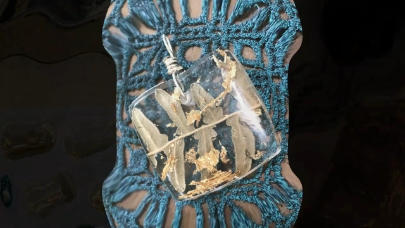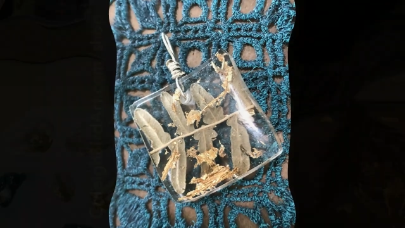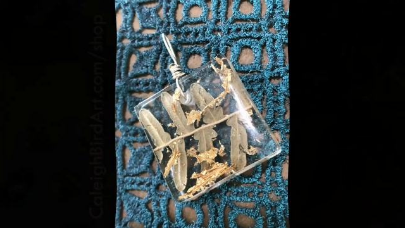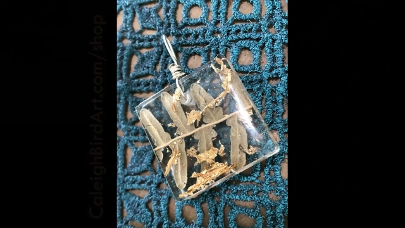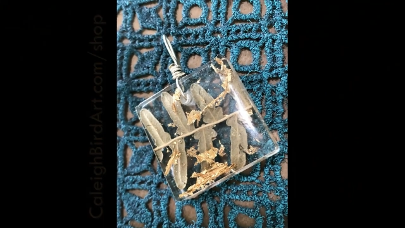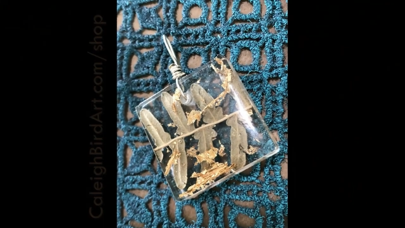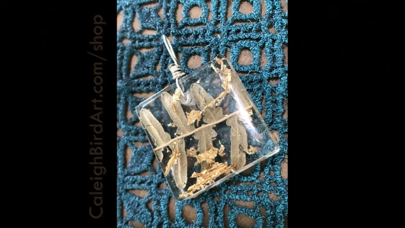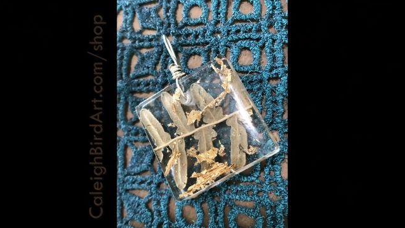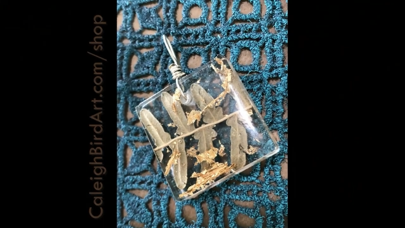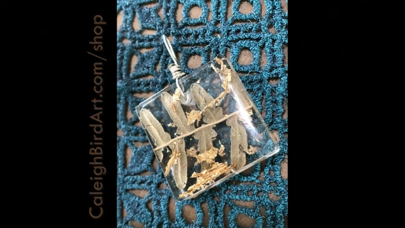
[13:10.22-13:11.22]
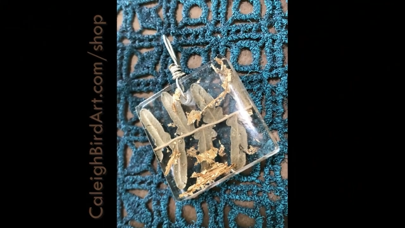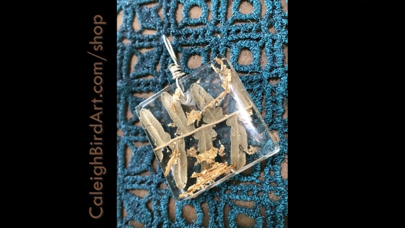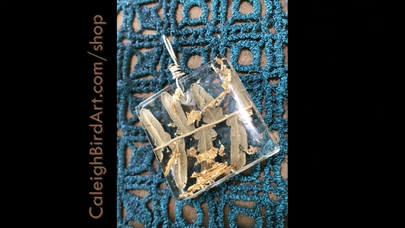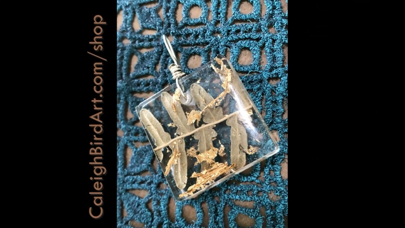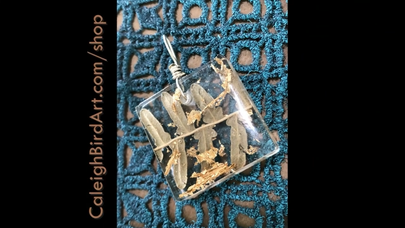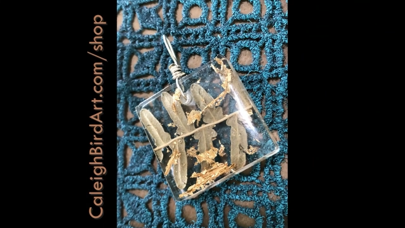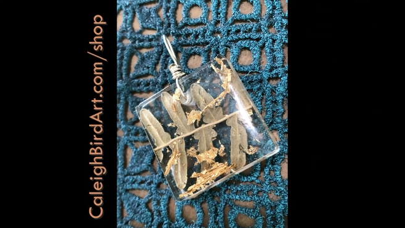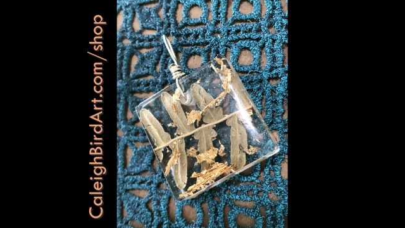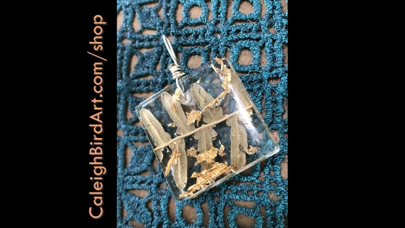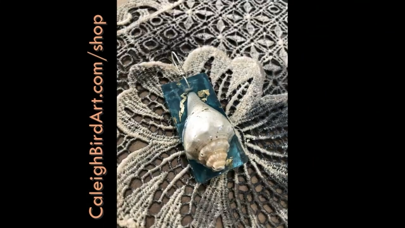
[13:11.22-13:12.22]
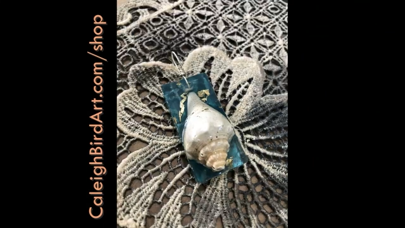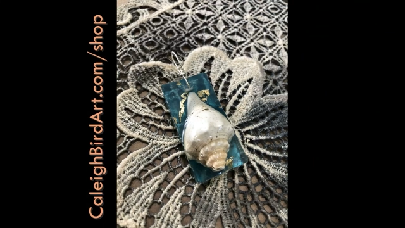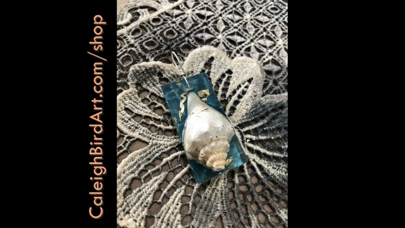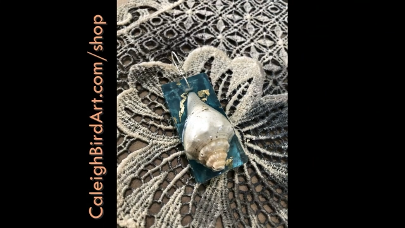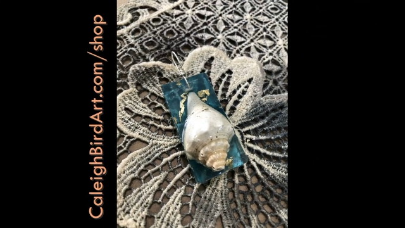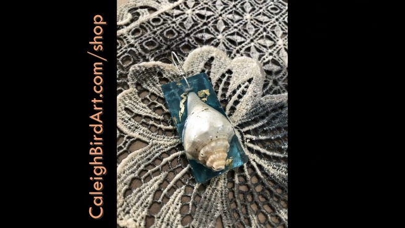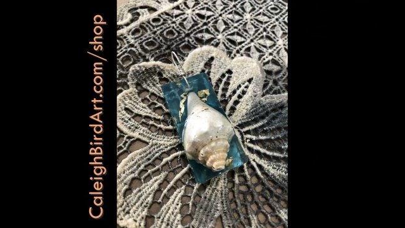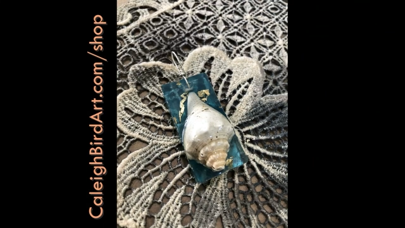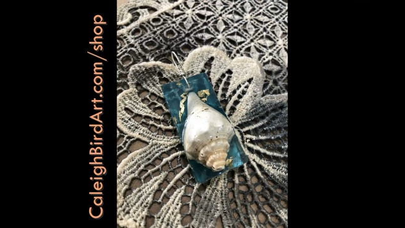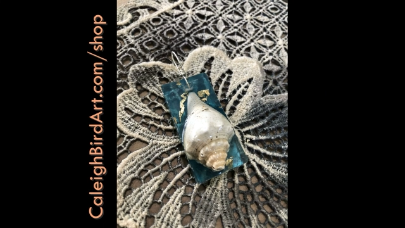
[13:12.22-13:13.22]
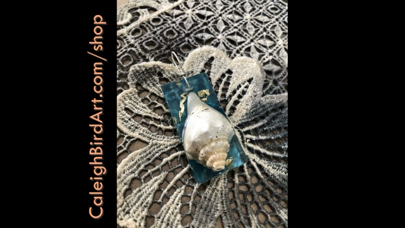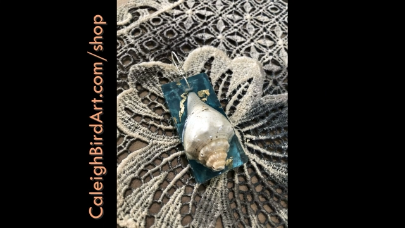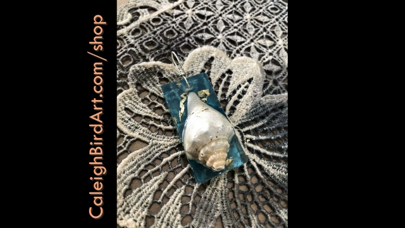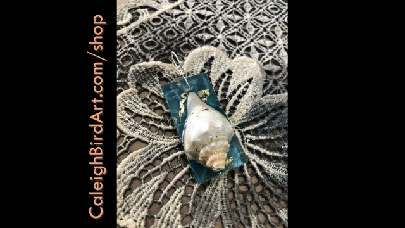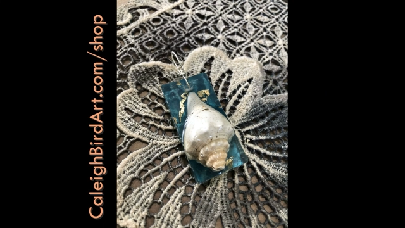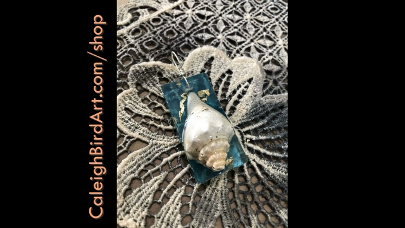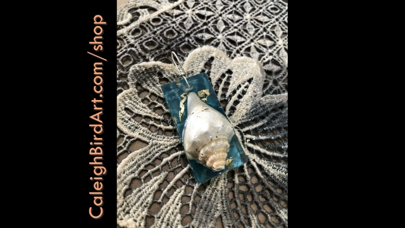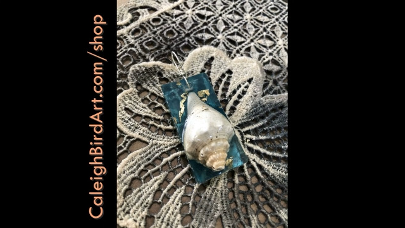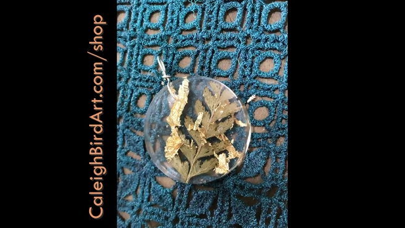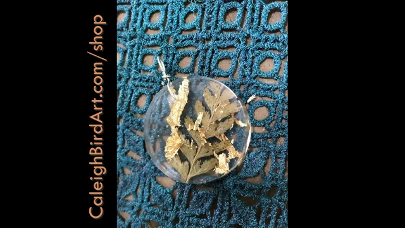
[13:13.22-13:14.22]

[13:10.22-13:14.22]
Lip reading: [unreadable: no face in view]